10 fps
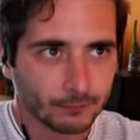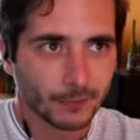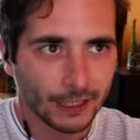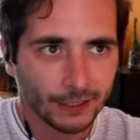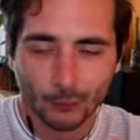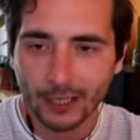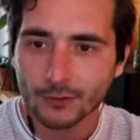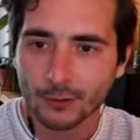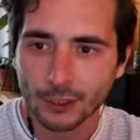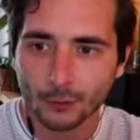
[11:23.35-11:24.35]
interacts
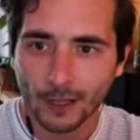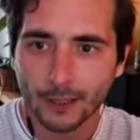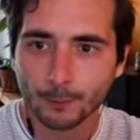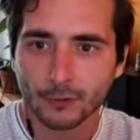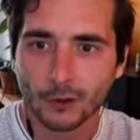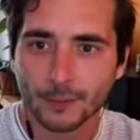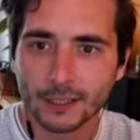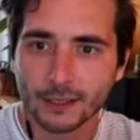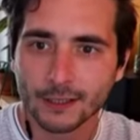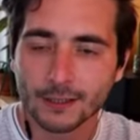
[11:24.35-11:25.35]
with you by performing
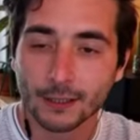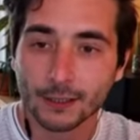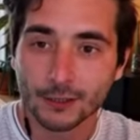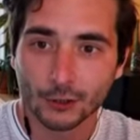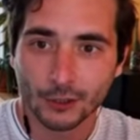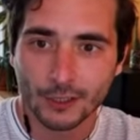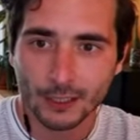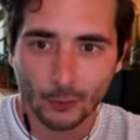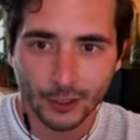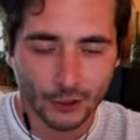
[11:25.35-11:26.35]
certain
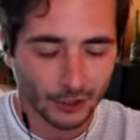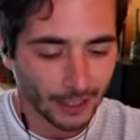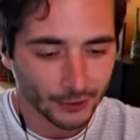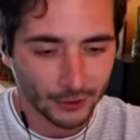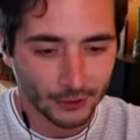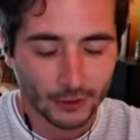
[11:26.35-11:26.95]
sequential actions.